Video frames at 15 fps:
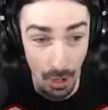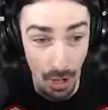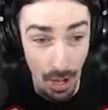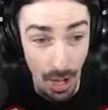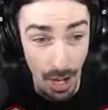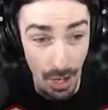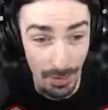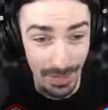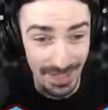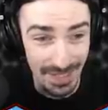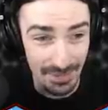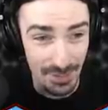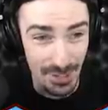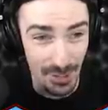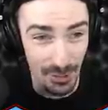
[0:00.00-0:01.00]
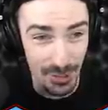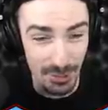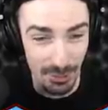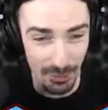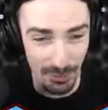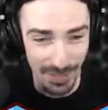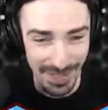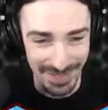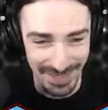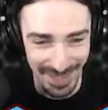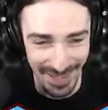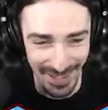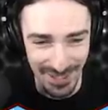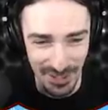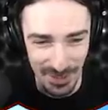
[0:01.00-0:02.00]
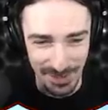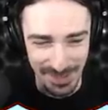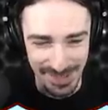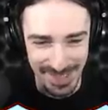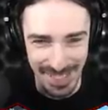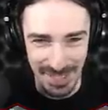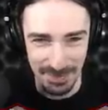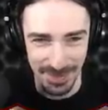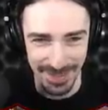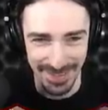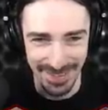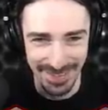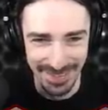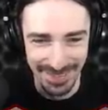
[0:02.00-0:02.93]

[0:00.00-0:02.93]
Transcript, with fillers: Oh, I didn't even know you were right there. You almost hit me.